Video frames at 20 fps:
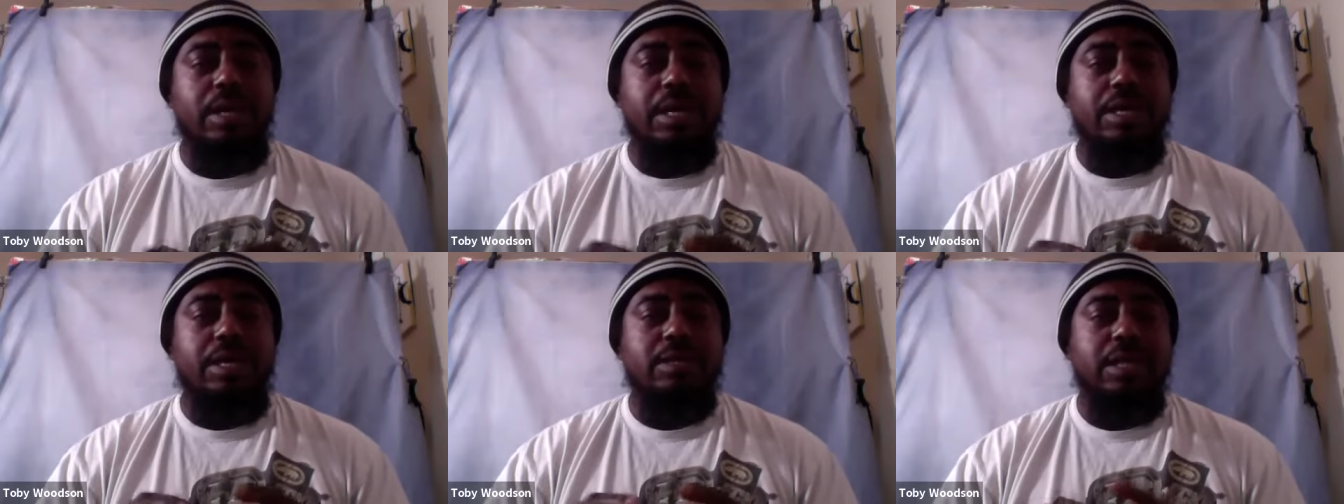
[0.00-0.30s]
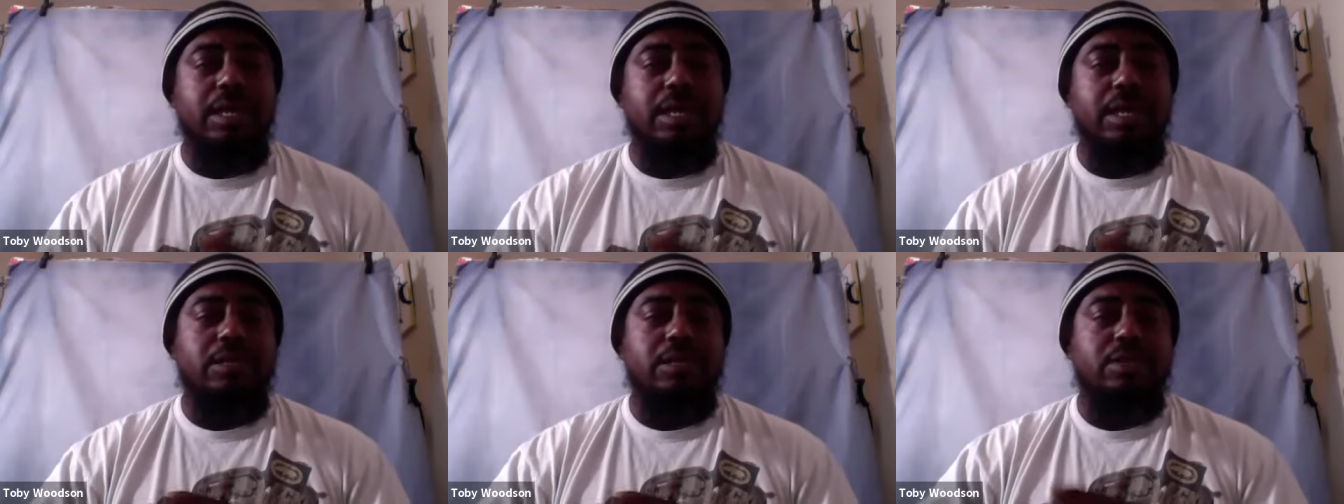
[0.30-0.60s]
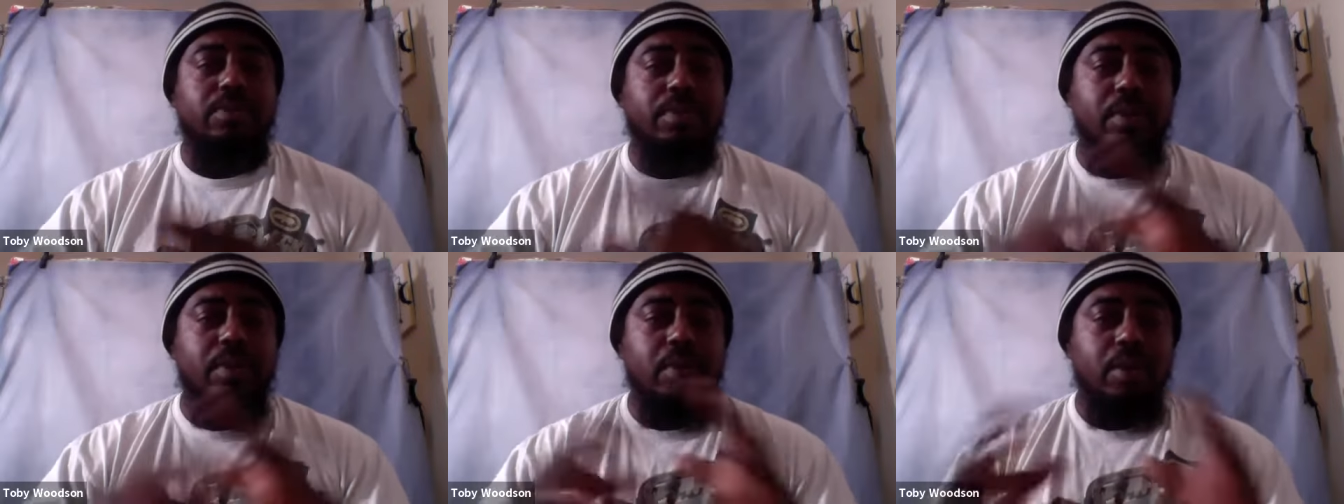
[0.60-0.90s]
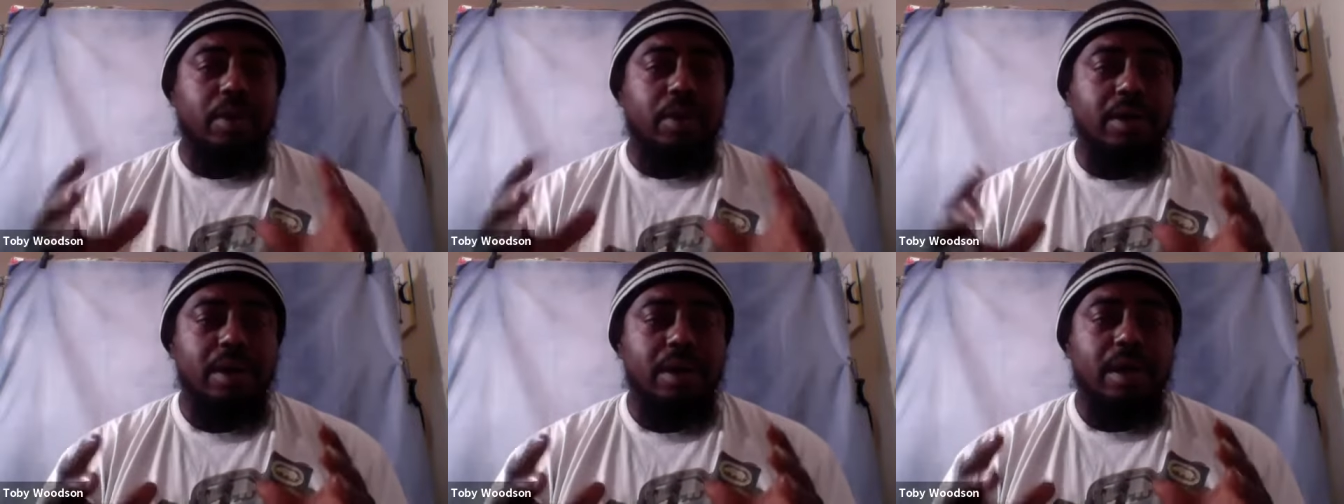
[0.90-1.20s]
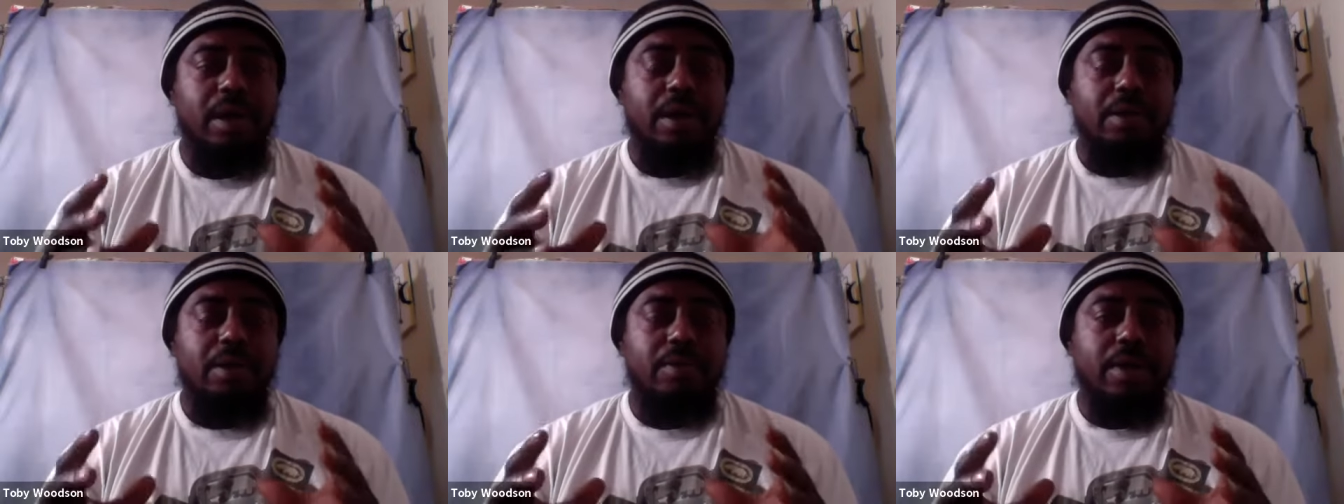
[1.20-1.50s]
is explore
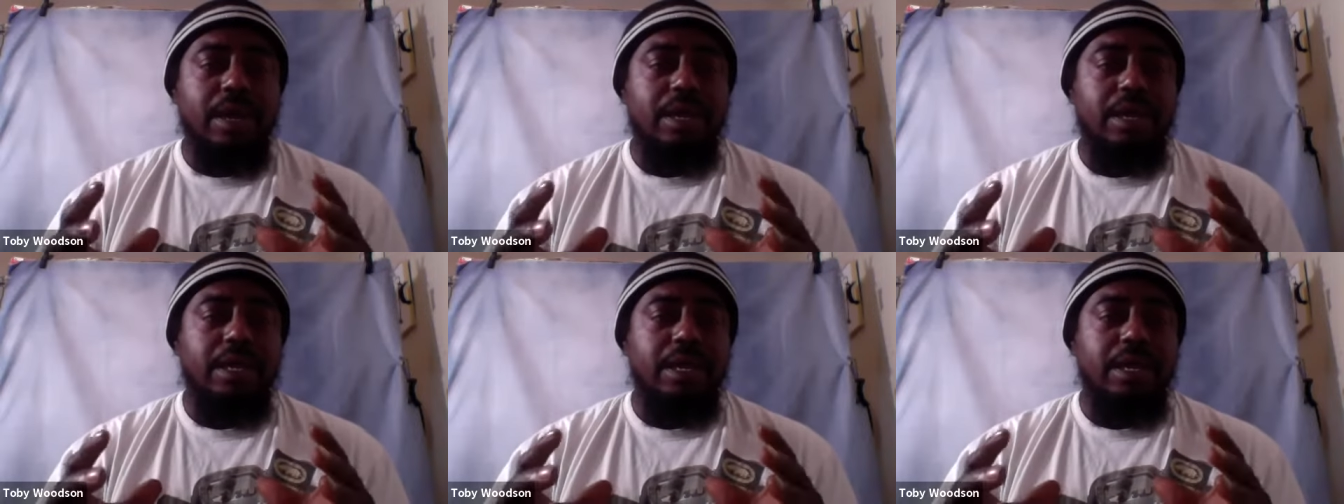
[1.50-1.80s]
right?